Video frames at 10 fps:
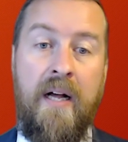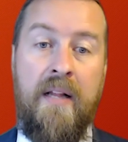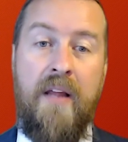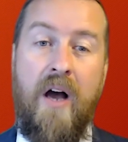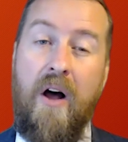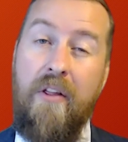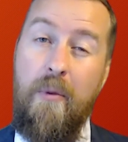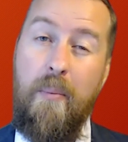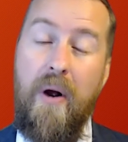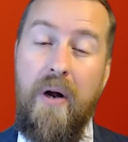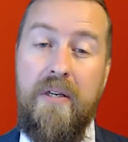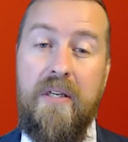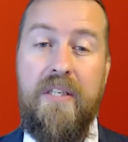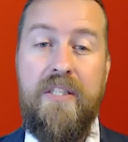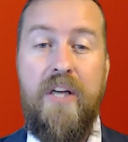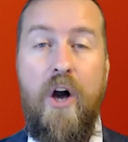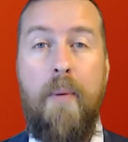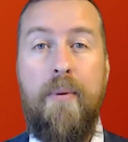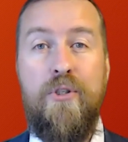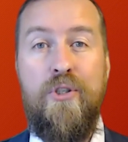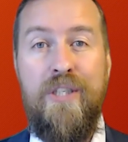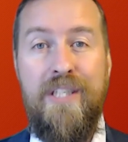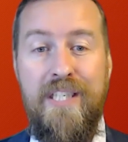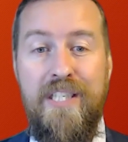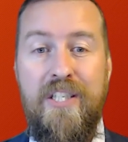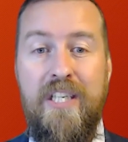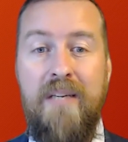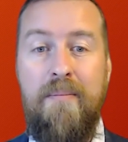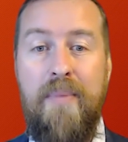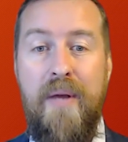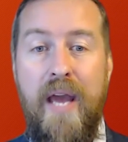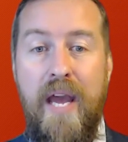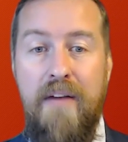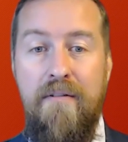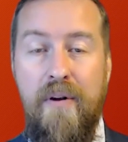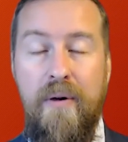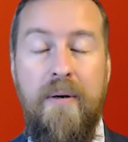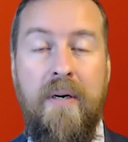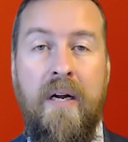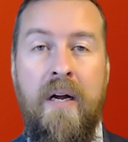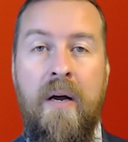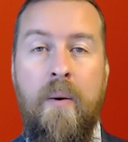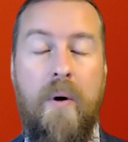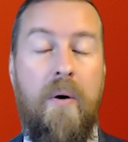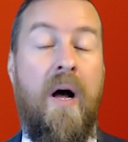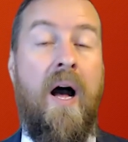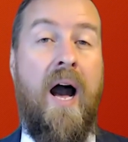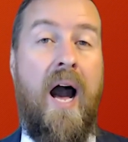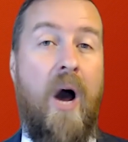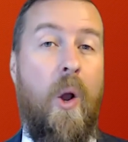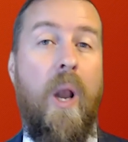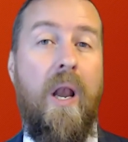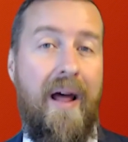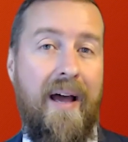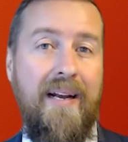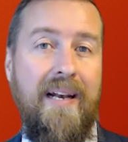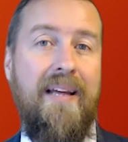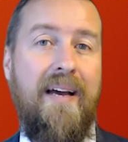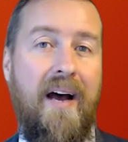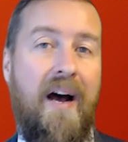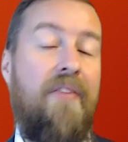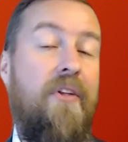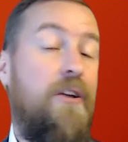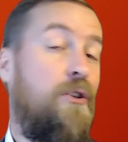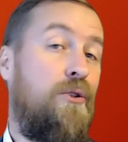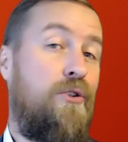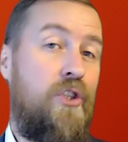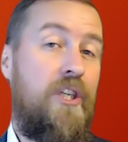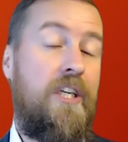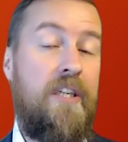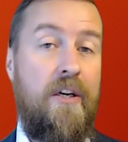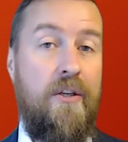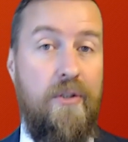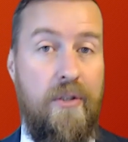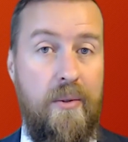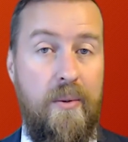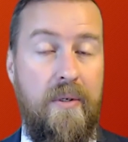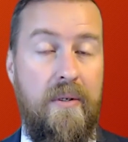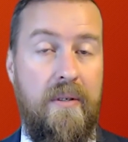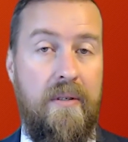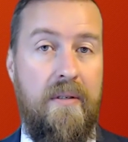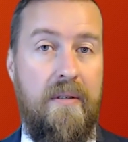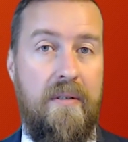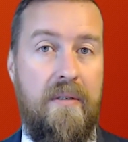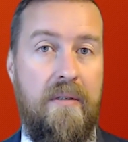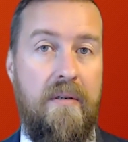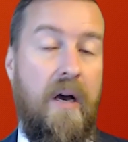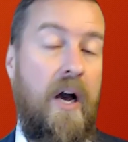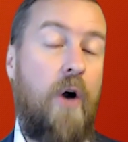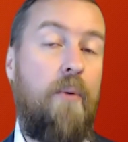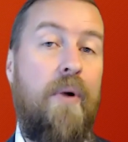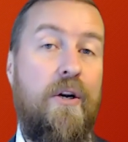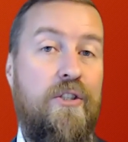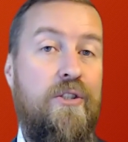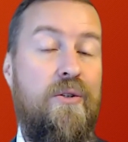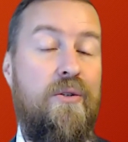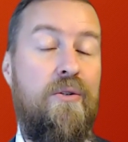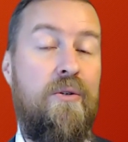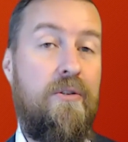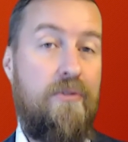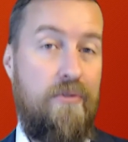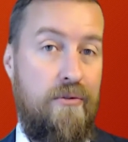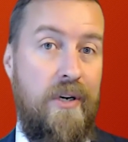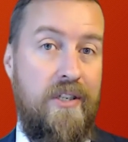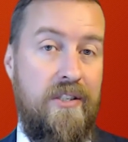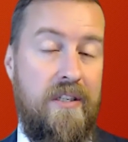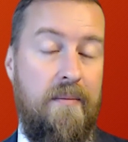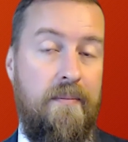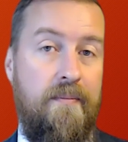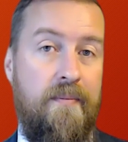The other part is the opportunistic behavior. Well, how likely are they to cheat you? How much do you trust them?